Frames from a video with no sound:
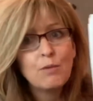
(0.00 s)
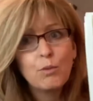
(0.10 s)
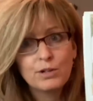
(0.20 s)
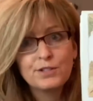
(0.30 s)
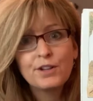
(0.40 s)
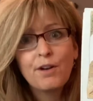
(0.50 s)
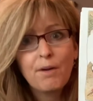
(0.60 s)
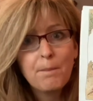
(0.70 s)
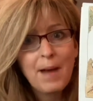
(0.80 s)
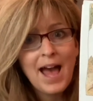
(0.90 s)
wanted
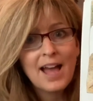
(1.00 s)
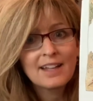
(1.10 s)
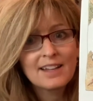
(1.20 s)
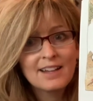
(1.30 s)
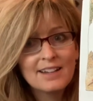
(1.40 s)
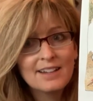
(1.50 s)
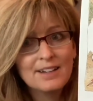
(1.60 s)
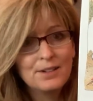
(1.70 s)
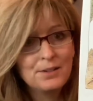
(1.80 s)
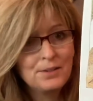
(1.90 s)
her back.
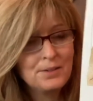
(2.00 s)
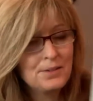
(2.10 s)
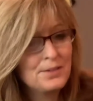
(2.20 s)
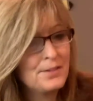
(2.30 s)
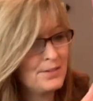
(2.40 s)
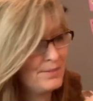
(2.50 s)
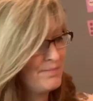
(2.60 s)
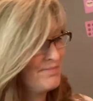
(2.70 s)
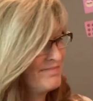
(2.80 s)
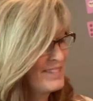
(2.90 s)
Uh-oh.
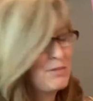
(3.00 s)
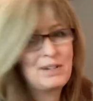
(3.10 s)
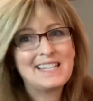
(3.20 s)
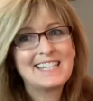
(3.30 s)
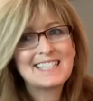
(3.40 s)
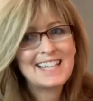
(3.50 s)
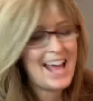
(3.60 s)
What do you think is going to